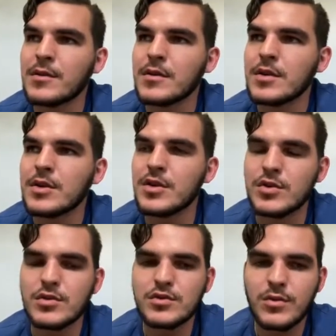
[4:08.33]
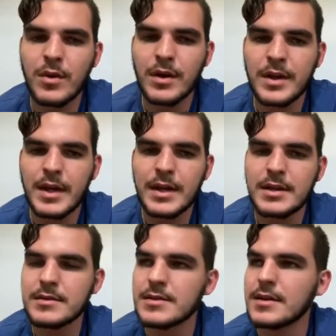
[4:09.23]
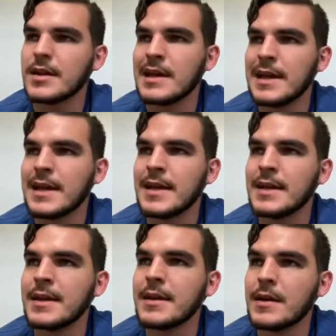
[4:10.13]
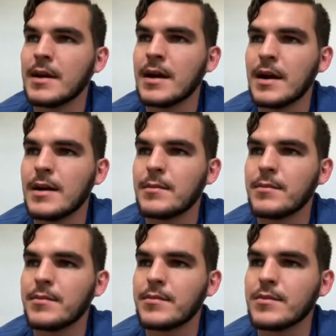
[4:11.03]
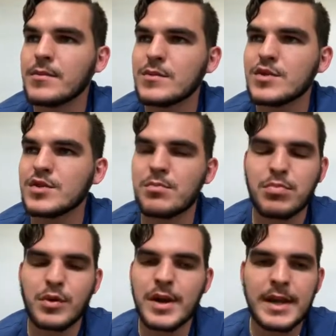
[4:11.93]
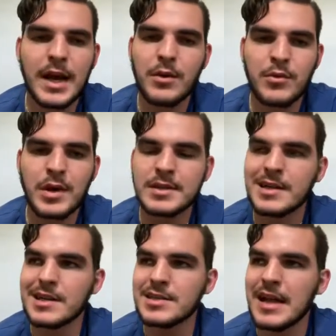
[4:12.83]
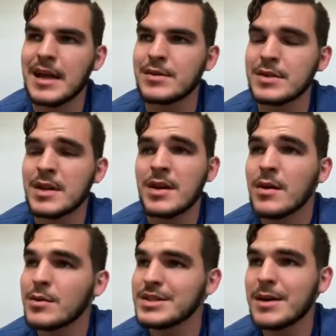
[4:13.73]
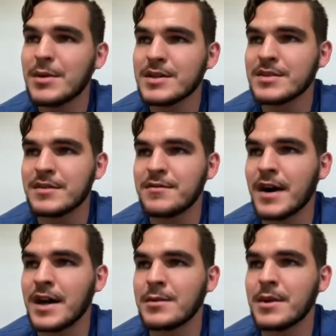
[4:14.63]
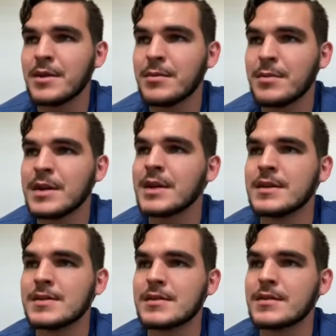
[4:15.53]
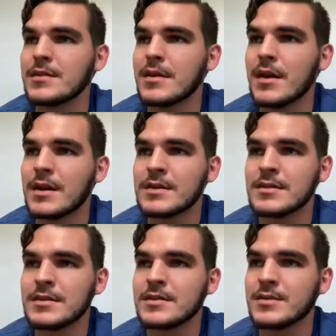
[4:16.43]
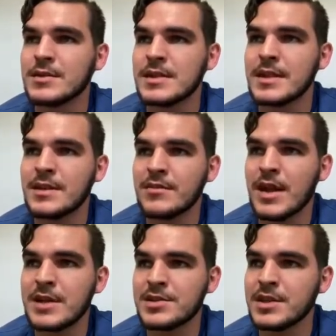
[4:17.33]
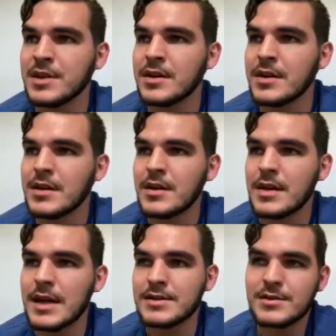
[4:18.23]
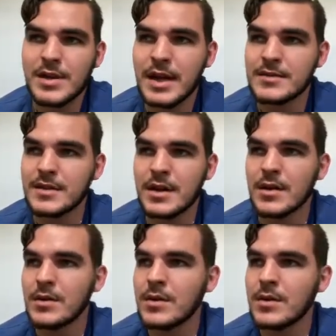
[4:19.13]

huge run gains and just breakout run touchdowns, which I'm honestly fine with, because honestly, towards the end of last year, as you guys know,